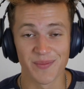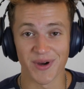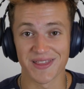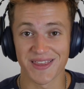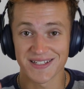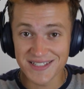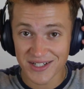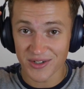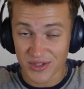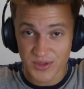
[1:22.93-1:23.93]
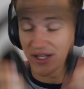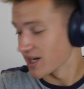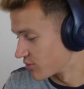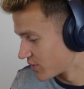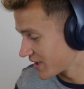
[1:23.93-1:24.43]
But this year you get
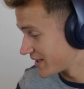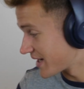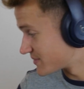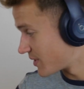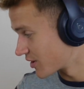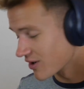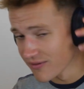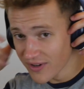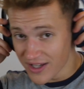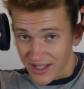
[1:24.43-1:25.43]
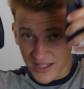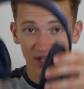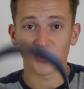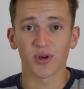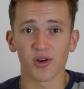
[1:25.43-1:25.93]
a really nice pair of
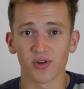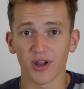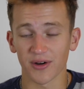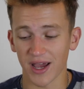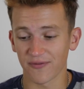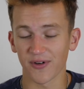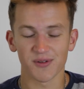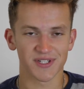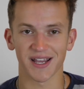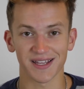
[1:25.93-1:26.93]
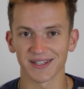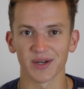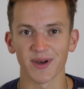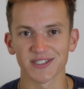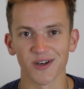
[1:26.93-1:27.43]
like $300 headphones. I can
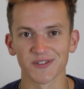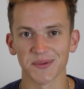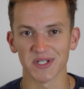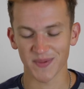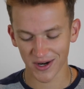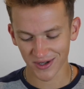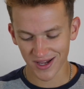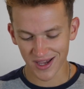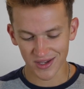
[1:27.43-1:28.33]
hear myself so much better.